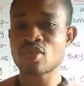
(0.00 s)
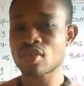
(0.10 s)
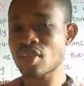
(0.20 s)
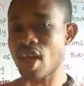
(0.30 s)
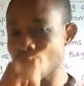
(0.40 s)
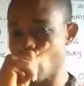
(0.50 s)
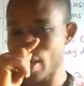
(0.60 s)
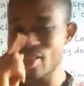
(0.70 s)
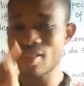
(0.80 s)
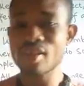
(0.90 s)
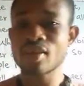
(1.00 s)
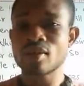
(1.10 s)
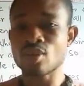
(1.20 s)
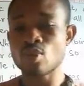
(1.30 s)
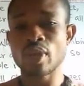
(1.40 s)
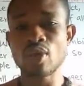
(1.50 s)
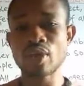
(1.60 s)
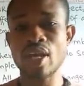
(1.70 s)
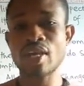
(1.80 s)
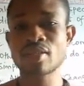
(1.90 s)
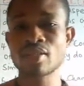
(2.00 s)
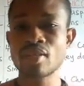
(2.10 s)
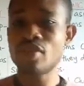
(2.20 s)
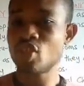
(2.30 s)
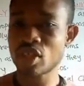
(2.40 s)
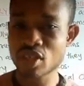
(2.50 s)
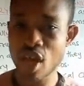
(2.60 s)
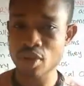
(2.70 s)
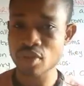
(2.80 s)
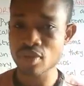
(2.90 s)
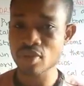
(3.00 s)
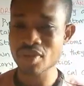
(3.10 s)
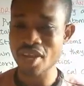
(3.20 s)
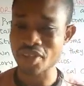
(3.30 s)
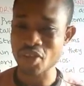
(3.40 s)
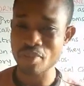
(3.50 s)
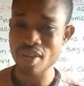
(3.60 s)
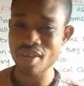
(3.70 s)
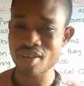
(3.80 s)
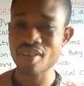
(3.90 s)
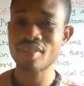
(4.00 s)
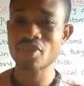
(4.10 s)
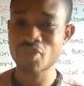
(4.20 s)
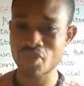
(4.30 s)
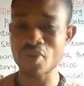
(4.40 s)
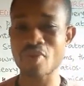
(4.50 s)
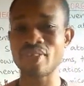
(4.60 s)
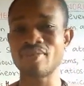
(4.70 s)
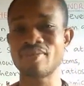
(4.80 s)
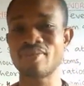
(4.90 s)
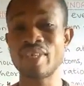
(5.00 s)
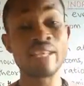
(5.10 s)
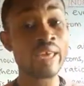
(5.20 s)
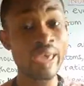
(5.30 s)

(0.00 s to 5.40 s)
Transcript: To start with, we look at John Dalton's atomic theory. In